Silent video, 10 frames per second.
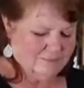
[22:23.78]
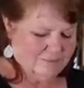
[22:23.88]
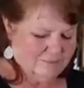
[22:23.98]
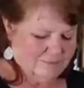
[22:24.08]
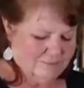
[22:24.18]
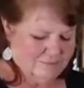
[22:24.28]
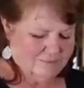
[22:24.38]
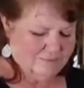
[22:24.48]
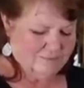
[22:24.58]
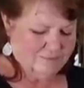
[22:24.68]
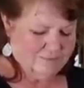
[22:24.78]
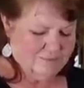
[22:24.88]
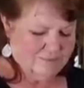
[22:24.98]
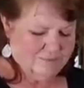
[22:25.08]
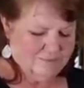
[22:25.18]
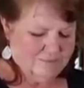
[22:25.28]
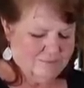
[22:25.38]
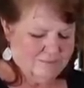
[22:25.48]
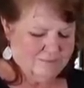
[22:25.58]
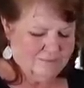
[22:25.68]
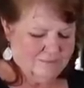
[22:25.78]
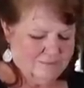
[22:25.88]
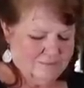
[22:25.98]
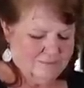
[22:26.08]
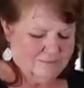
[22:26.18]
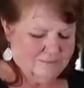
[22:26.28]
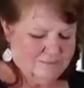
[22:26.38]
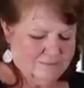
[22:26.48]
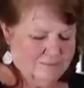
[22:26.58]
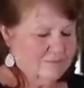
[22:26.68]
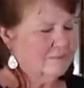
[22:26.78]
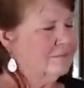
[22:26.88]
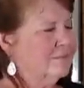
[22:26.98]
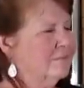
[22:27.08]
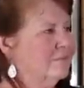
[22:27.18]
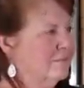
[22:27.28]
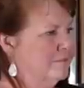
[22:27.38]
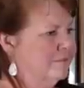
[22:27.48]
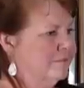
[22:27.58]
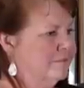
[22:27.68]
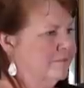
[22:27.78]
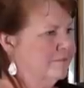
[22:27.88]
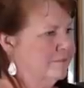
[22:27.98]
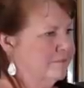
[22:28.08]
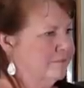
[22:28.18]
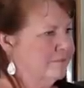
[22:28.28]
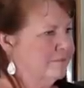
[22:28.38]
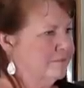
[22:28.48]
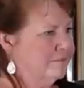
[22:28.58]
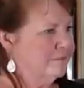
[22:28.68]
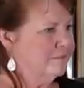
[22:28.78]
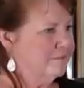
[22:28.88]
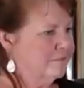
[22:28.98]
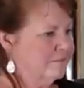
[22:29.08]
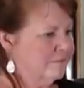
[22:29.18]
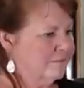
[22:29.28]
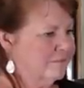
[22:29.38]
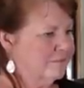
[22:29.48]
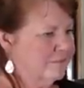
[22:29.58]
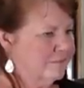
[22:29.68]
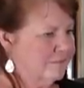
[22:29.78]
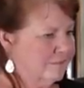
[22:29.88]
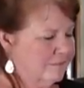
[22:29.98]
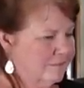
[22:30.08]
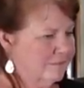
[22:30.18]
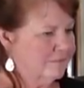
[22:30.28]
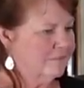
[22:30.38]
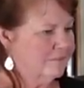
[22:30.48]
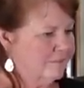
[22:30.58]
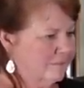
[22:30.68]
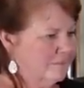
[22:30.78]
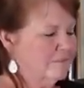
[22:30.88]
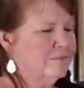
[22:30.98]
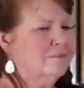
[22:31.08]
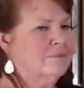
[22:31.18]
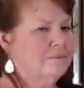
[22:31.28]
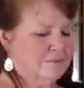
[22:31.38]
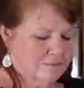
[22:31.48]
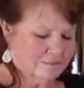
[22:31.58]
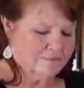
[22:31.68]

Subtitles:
[no speech]